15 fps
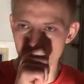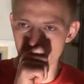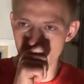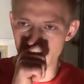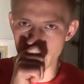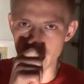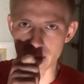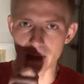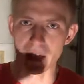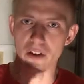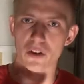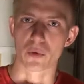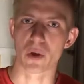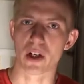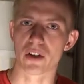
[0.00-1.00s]
The
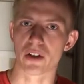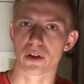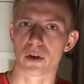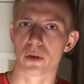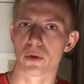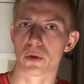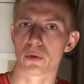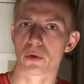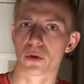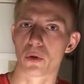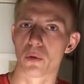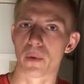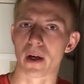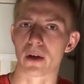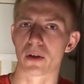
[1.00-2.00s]
actual wattage, I don't know.
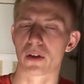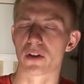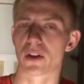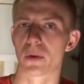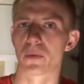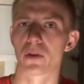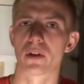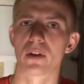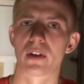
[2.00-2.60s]
Total power consumption on